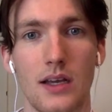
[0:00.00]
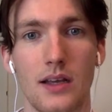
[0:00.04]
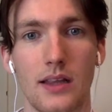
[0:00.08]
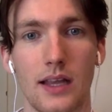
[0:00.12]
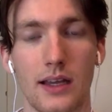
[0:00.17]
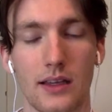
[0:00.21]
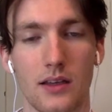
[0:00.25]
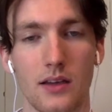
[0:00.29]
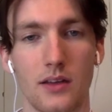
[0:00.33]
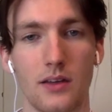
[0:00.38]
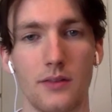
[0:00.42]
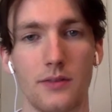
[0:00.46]

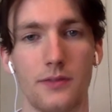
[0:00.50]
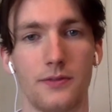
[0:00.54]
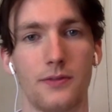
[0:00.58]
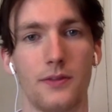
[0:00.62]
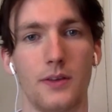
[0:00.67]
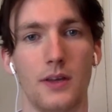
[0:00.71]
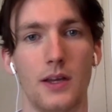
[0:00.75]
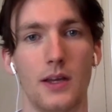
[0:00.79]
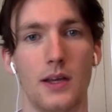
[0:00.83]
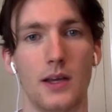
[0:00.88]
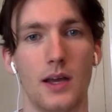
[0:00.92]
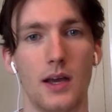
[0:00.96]
that kind of
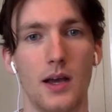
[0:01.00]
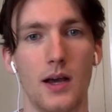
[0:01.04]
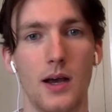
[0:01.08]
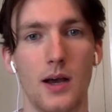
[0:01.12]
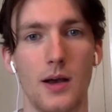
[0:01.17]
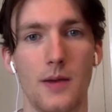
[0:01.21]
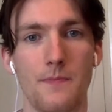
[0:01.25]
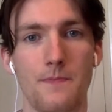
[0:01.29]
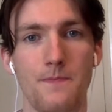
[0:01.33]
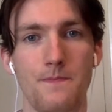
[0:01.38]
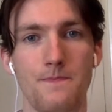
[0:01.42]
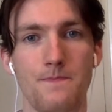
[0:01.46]

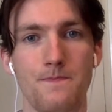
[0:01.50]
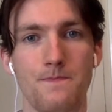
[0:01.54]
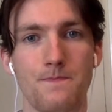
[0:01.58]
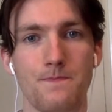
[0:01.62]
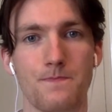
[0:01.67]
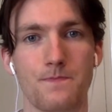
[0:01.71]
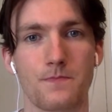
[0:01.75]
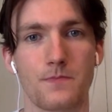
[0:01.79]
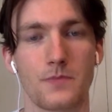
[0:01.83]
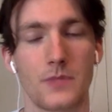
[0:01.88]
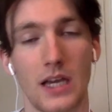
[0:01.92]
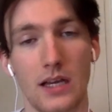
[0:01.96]

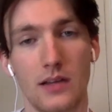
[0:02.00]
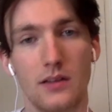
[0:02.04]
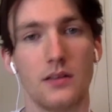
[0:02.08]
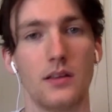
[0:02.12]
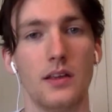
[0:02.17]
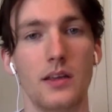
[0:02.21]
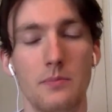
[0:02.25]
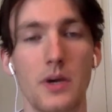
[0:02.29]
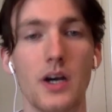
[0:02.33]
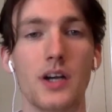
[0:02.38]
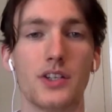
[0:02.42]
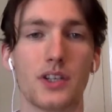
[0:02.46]
that
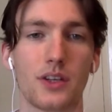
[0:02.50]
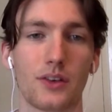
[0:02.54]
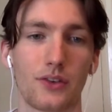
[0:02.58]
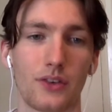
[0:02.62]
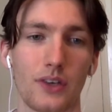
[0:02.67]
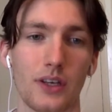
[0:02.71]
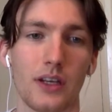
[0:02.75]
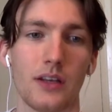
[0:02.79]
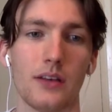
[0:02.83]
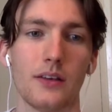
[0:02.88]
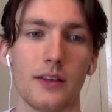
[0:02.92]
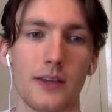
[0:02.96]
emerging
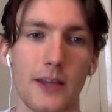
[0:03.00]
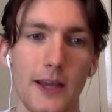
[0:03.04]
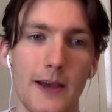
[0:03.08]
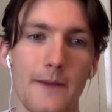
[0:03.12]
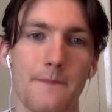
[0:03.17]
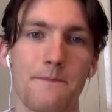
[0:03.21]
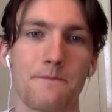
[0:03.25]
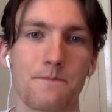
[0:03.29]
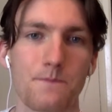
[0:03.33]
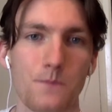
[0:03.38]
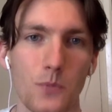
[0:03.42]
scene, yeah,